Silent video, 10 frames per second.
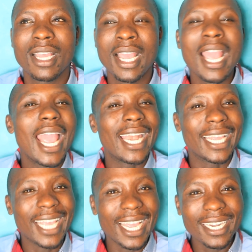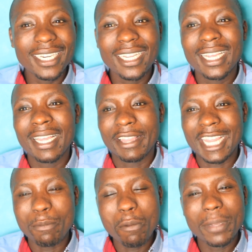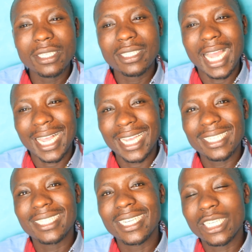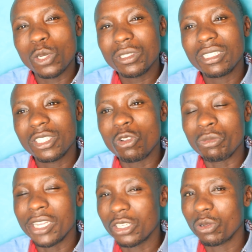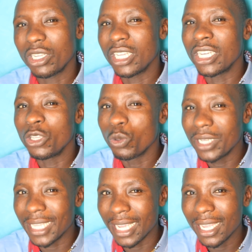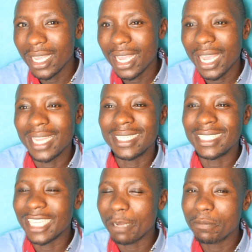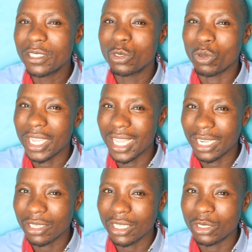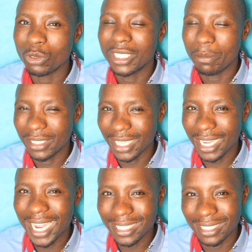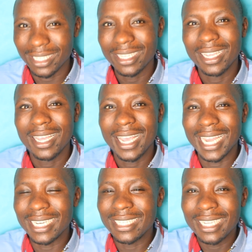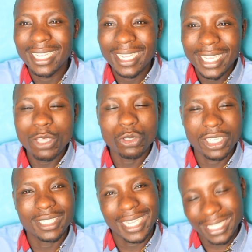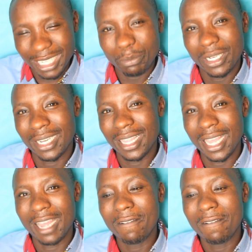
And again, the moment a candidate loses nomination in UDA and jumps to Kenya to Chama cha Kazi, and he or she is accepted there,